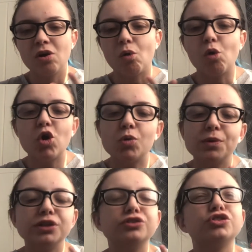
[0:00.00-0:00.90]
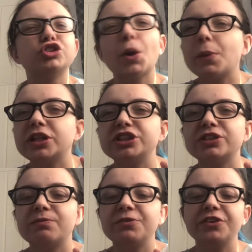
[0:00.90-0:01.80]
always doing
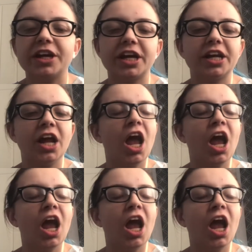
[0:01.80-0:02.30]
something and